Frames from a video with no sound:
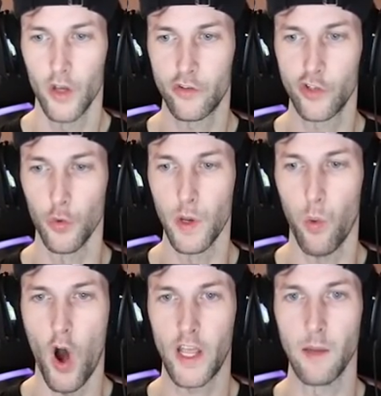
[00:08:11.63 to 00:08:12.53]
Stewie
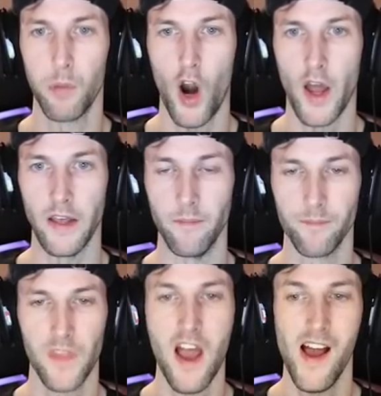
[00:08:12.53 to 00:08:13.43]
walking Brian.
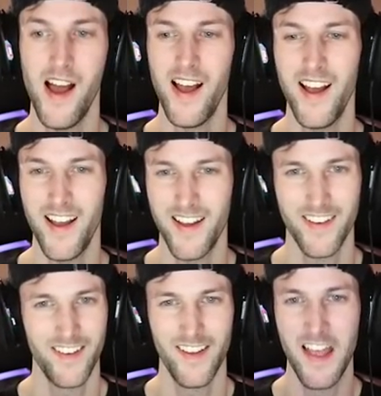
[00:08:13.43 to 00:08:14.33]

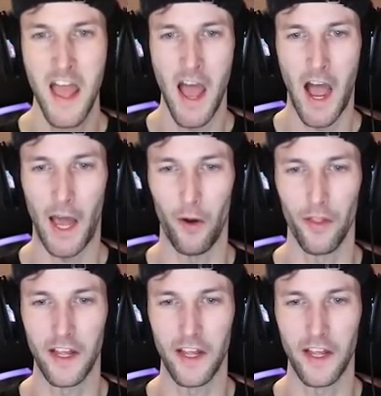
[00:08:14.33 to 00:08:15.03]
I don't